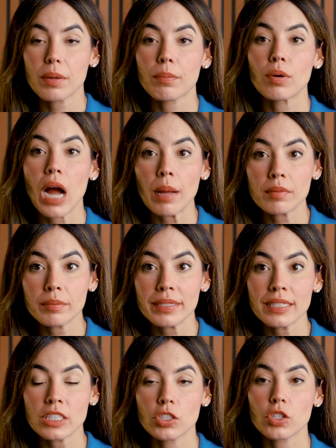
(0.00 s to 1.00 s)
And the
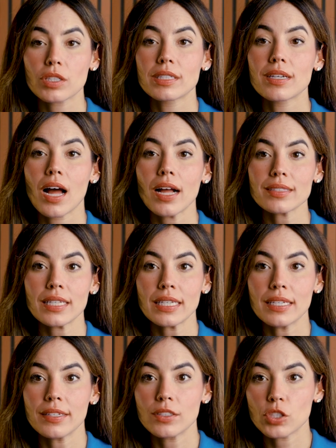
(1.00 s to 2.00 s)
problem is, you're not
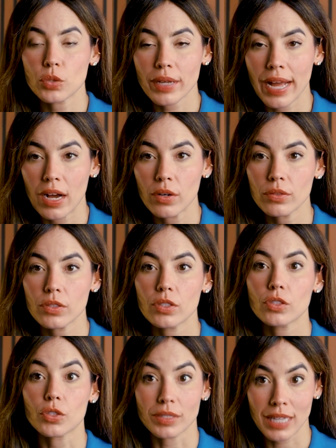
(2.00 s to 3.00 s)
taking into account
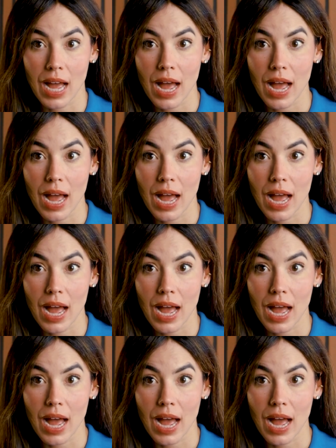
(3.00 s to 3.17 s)
your